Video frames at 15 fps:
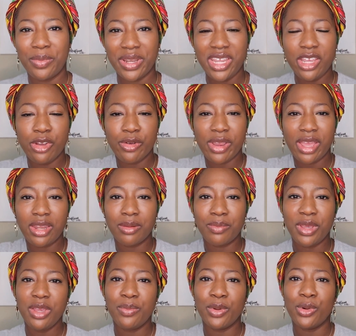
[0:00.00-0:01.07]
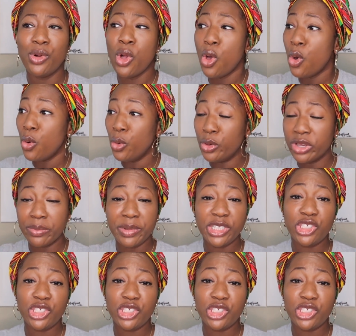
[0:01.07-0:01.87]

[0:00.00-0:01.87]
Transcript: but He created people who could be